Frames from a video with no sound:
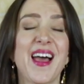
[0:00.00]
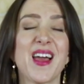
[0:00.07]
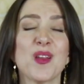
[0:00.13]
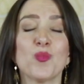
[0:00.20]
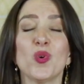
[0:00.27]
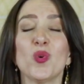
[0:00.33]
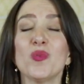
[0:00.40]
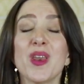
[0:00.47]

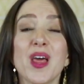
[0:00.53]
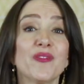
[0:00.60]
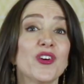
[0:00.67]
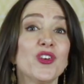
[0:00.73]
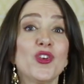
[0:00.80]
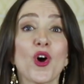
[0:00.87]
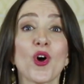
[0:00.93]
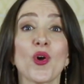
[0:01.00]
and we'll never
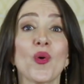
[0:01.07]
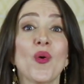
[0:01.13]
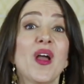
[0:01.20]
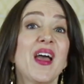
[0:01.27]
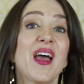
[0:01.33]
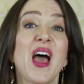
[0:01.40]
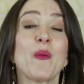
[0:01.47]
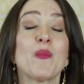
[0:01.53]
know
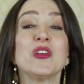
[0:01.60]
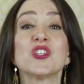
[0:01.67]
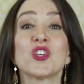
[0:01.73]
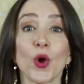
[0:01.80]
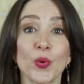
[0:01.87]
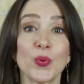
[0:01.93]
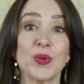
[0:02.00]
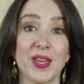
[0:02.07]
and we
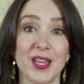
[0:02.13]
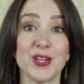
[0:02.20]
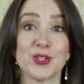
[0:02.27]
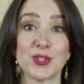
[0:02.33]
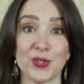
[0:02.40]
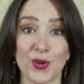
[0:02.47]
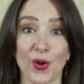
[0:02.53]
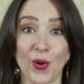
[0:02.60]
don't need
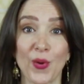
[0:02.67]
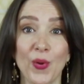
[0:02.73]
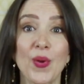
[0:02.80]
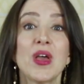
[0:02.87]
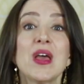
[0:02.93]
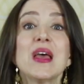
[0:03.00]
to know